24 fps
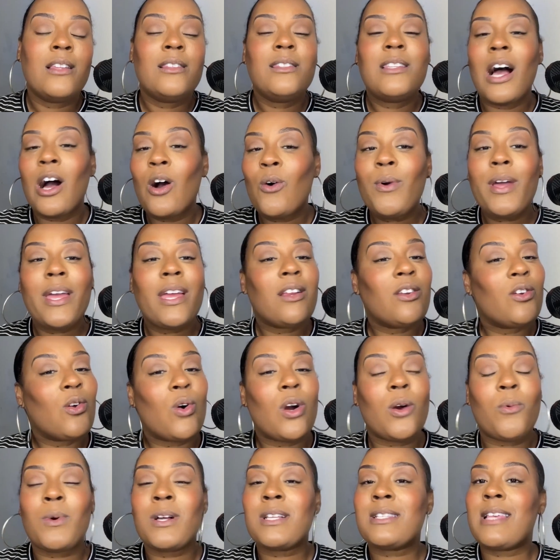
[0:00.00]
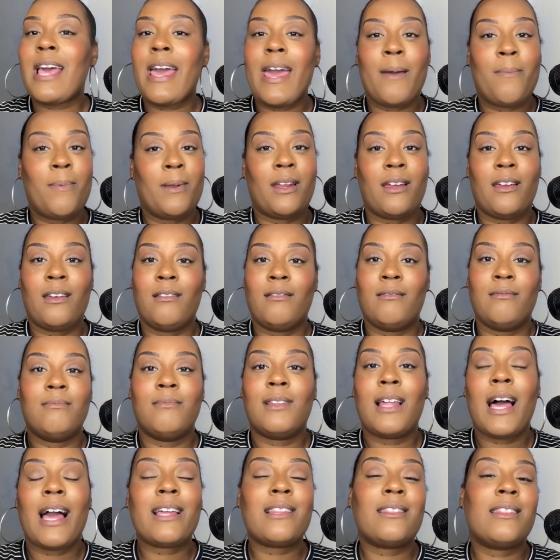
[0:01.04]
Don't ignore what's happening.
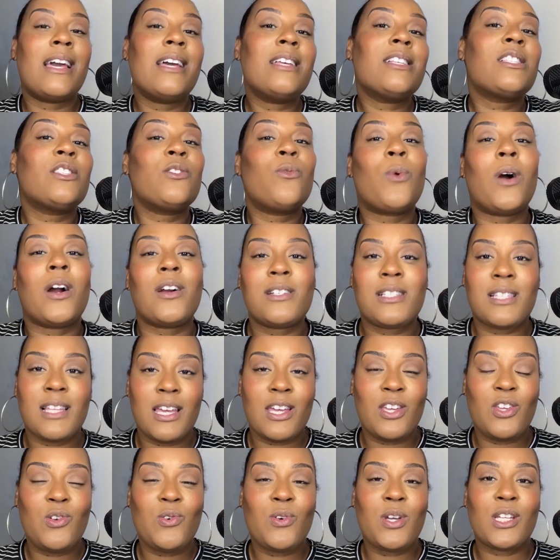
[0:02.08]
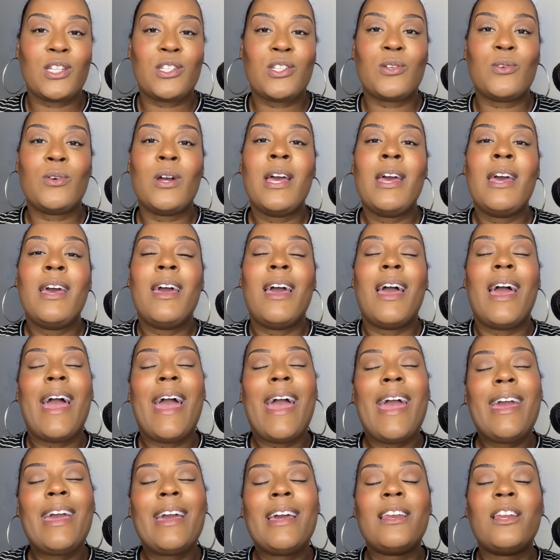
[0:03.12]
Like, that's the worst thing you can do.
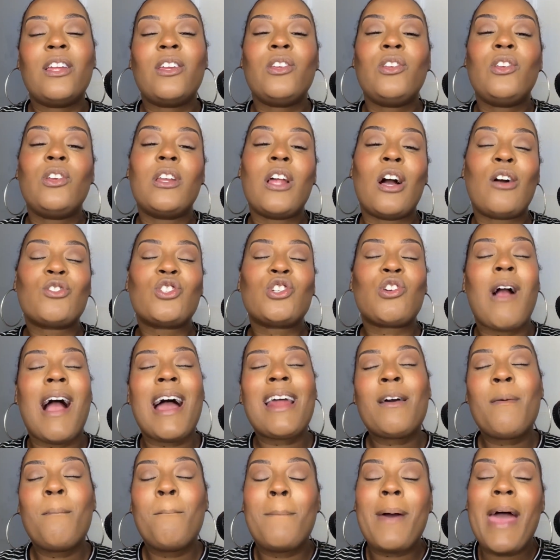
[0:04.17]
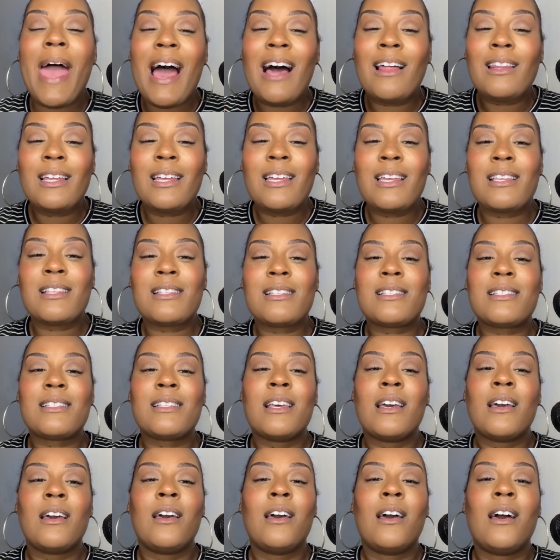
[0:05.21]
And, try to balance
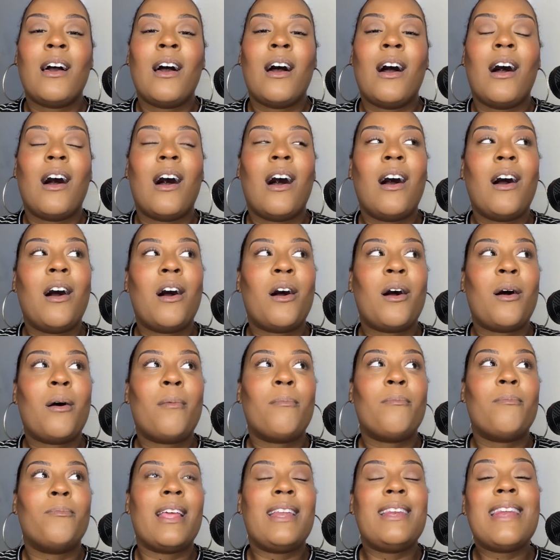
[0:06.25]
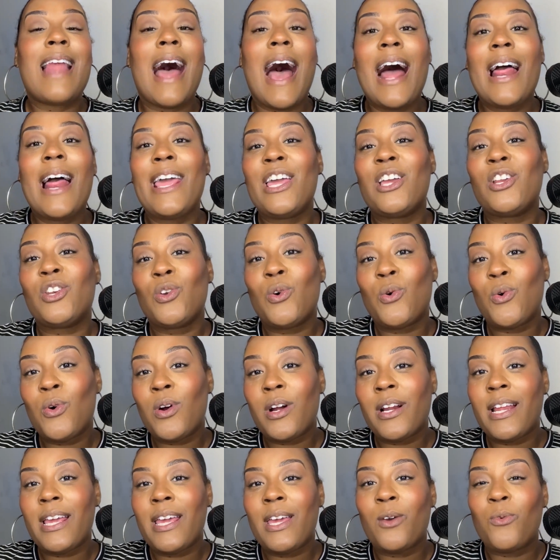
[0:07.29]
not
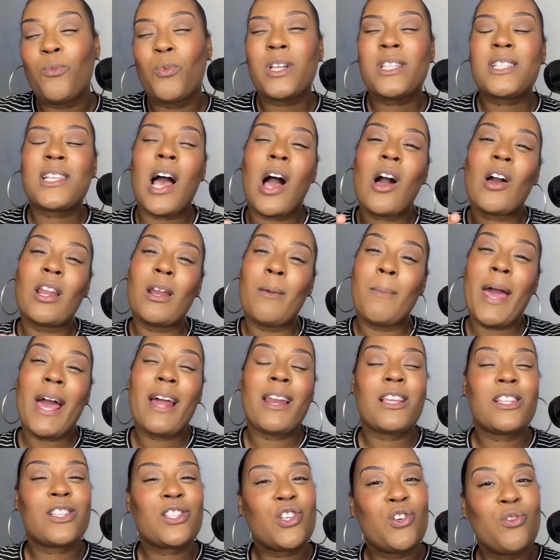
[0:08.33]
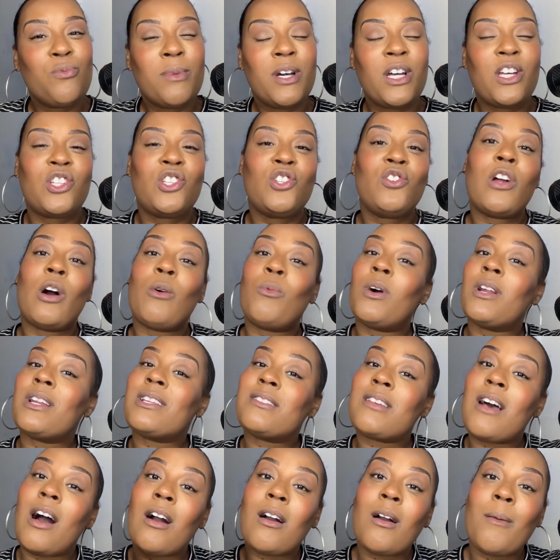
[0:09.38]
ignoring it with talking about it too much. You don't want to
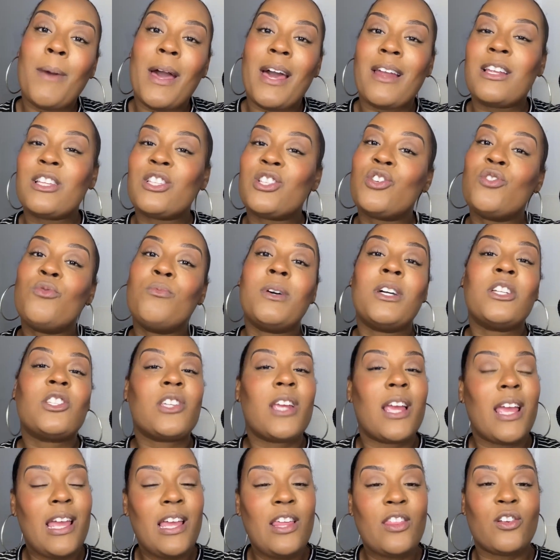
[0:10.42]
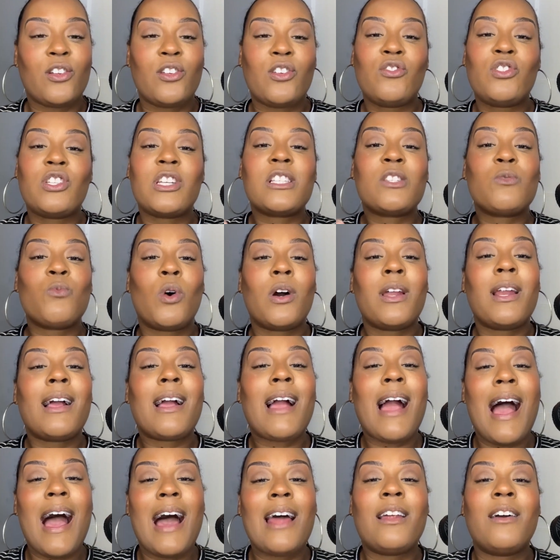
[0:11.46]
talk about it too much either. You just want to
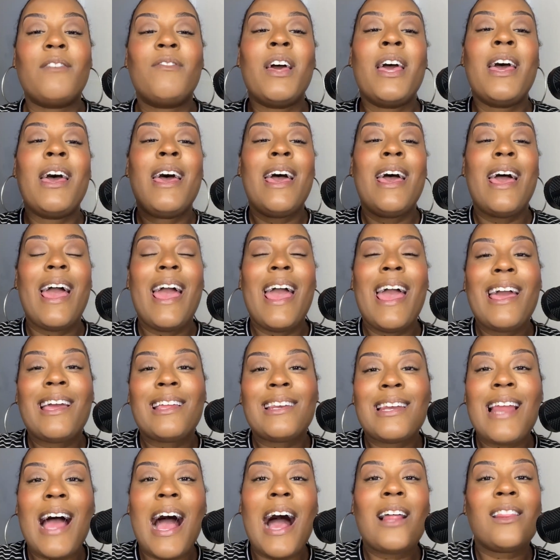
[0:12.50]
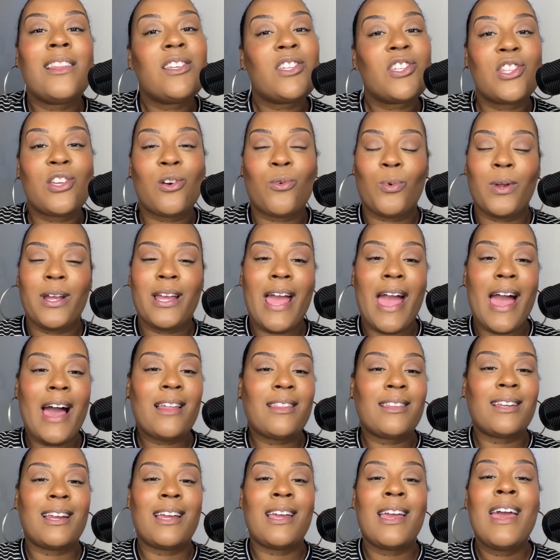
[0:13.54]
kind of acknowledge the
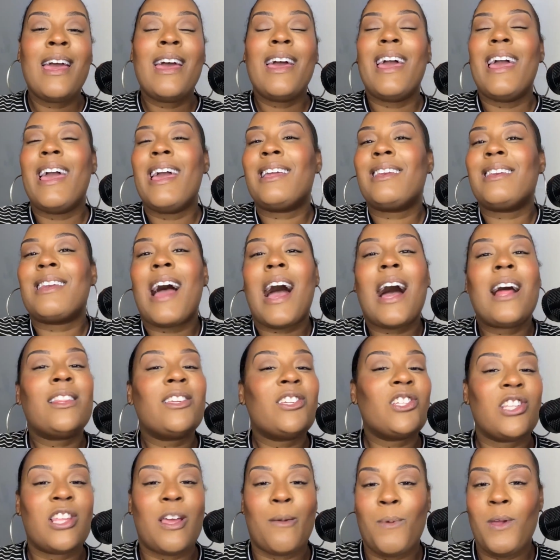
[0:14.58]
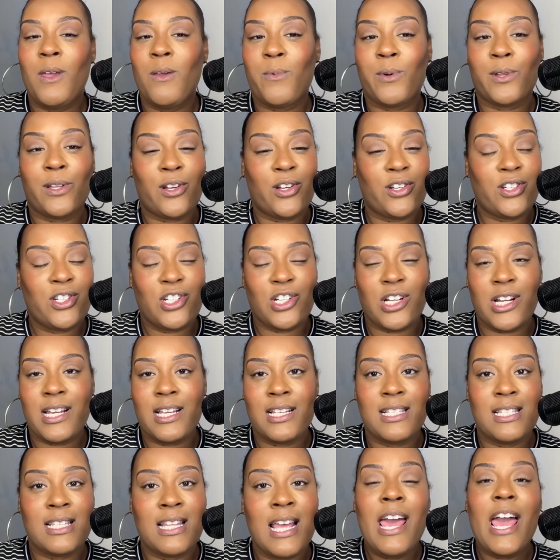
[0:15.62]
reality, acknowledge that people are
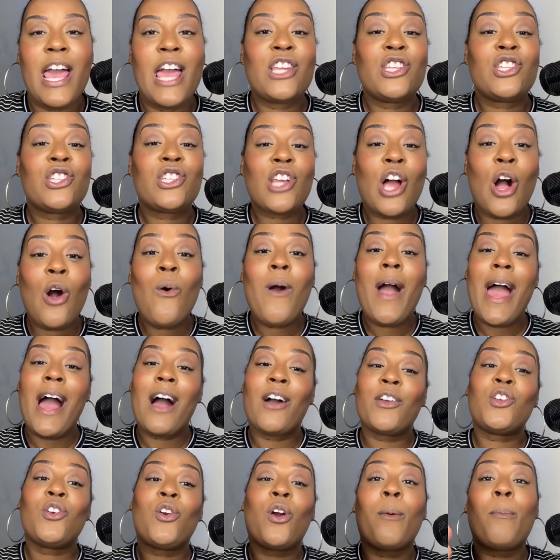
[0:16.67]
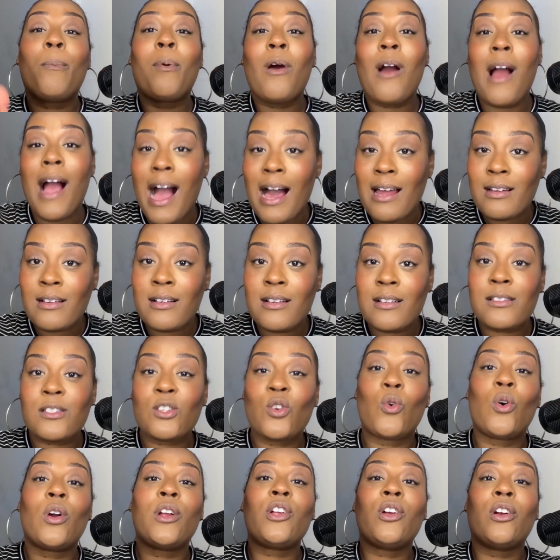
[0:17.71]
stressed, and show how your product
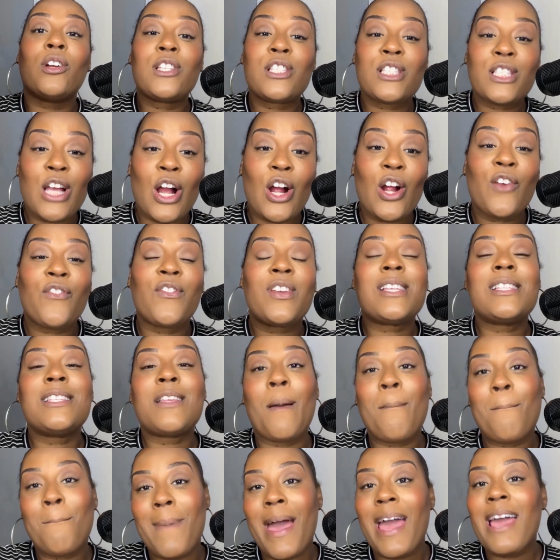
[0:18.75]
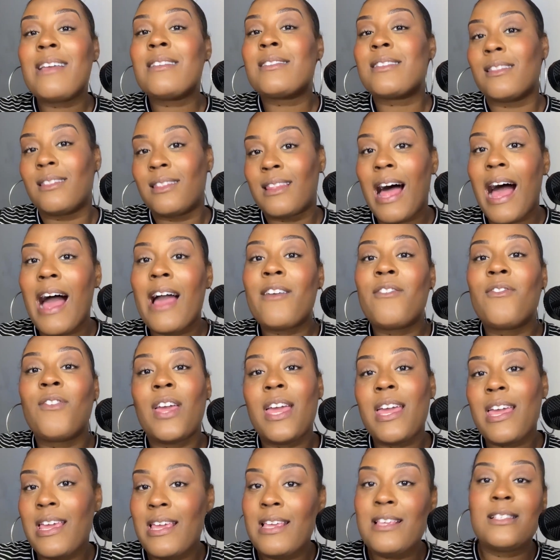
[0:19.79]
or your service makes life
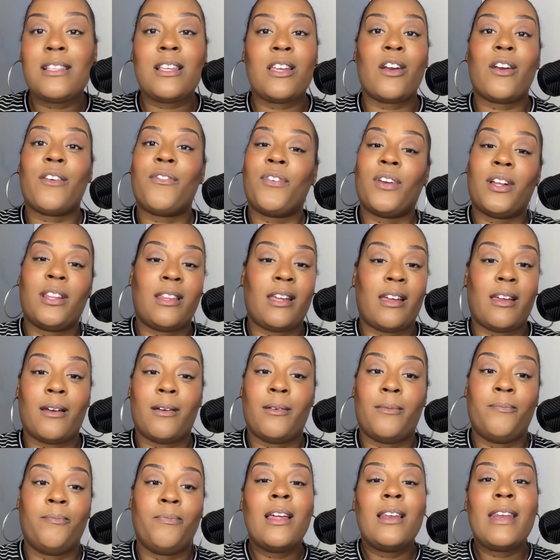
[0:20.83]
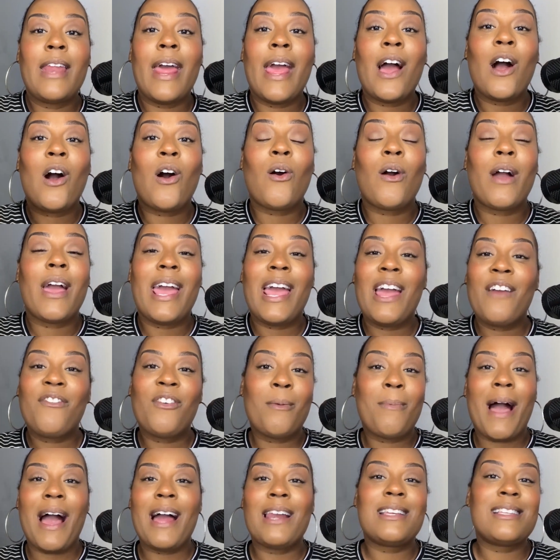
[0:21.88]
easier for them. Now,
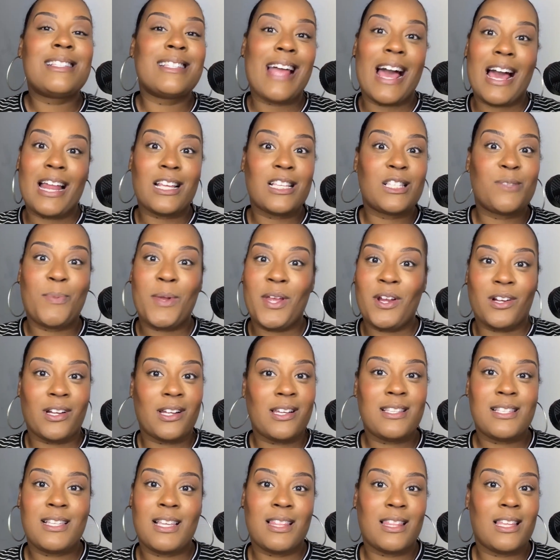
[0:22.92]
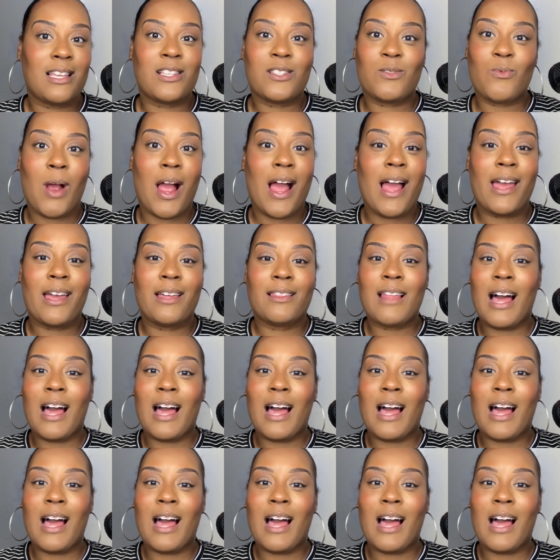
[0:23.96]
everybody's not experiencing this, right?